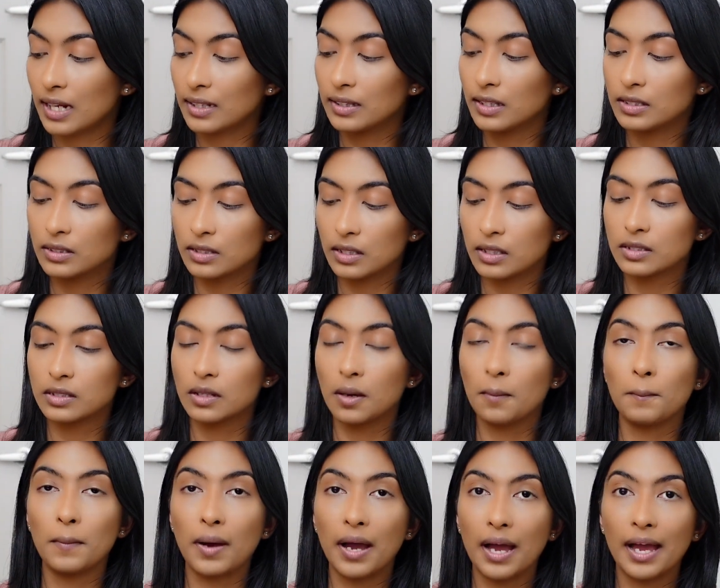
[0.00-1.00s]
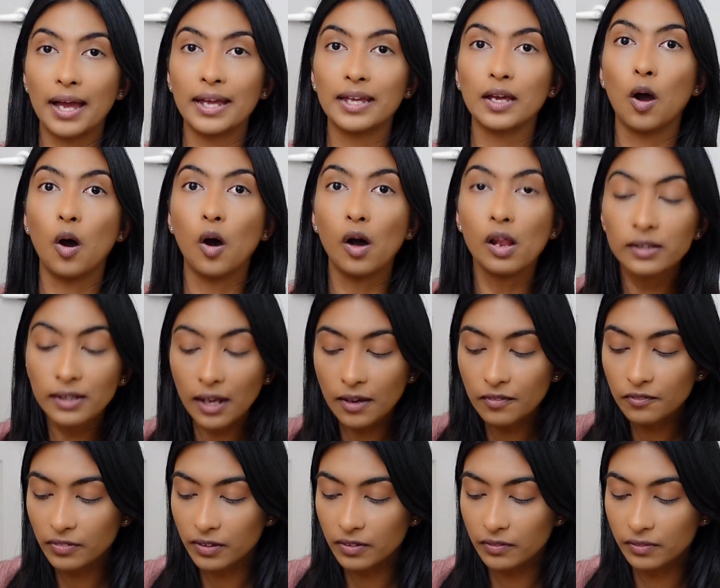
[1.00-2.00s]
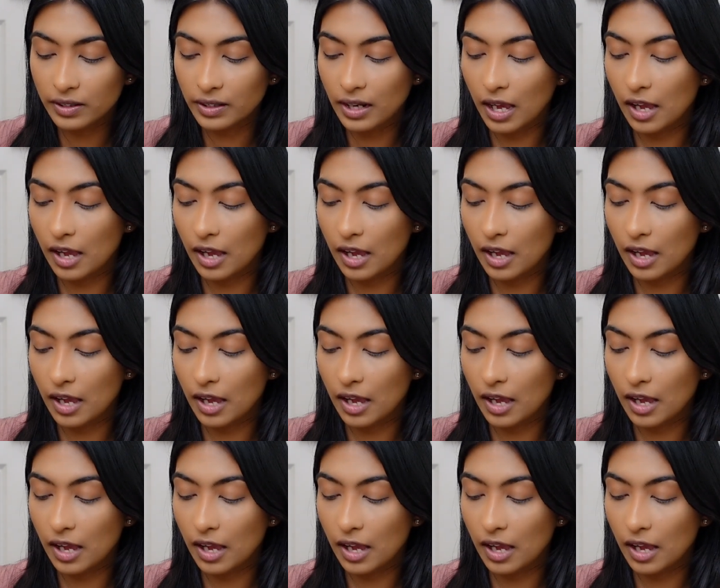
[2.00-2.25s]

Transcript: and this is my all-time favorite.